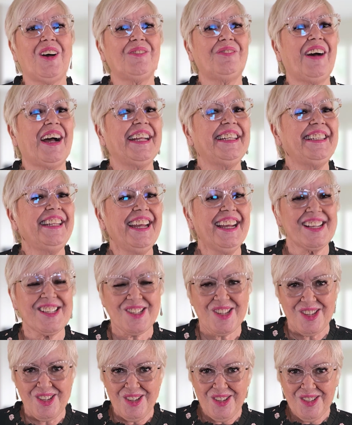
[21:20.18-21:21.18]
on my
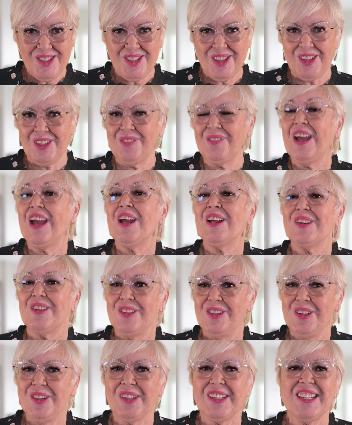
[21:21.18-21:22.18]
next YouTube
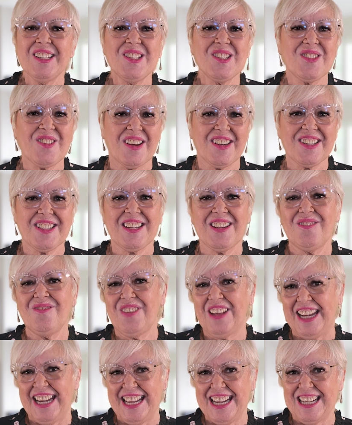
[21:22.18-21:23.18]
new construction
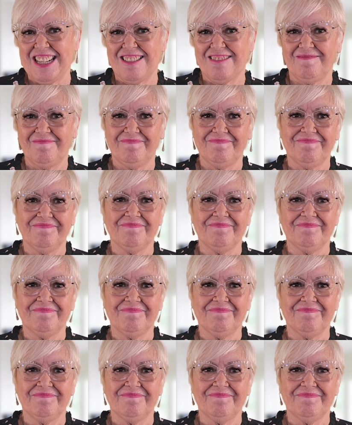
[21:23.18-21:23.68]
video.